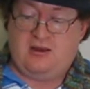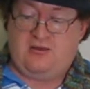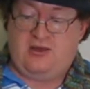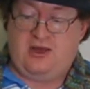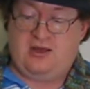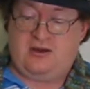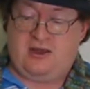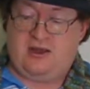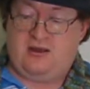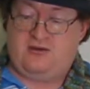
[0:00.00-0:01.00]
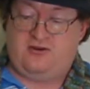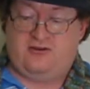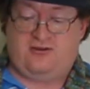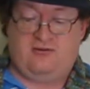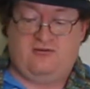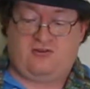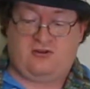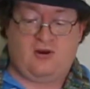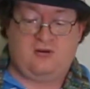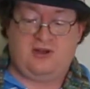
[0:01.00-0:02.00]
then just
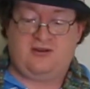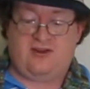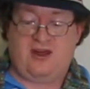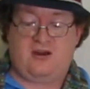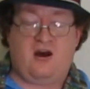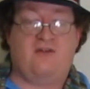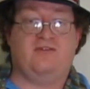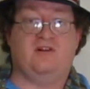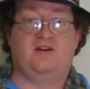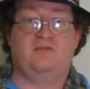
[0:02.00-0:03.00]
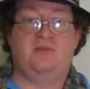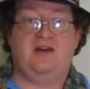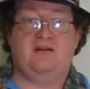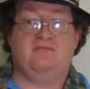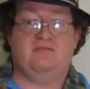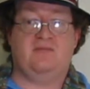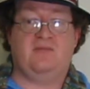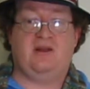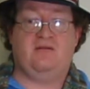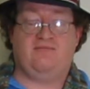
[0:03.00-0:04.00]
slowly take off a little bit
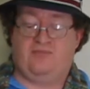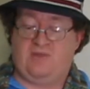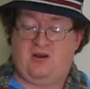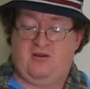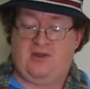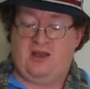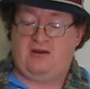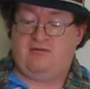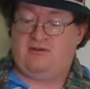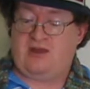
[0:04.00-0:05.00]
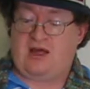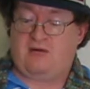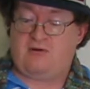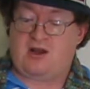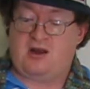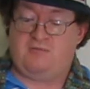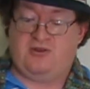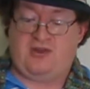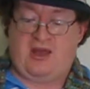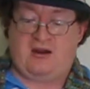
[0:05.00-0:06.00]
on the end of the dowel rod,
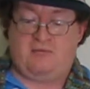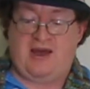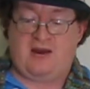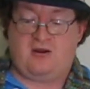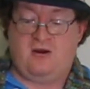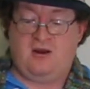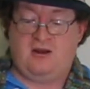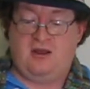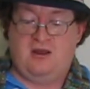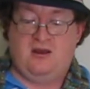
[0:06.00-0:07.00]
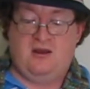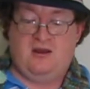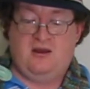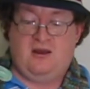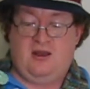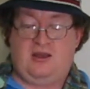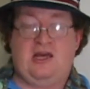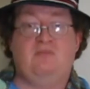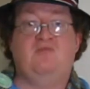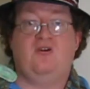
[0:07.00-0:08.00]
put the handle back on, and
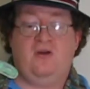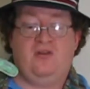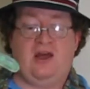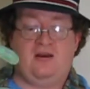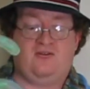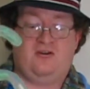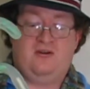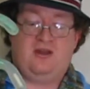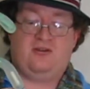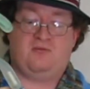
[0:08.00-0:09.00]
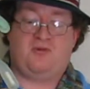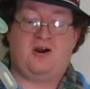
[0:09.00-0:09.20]
keep doing that until you get the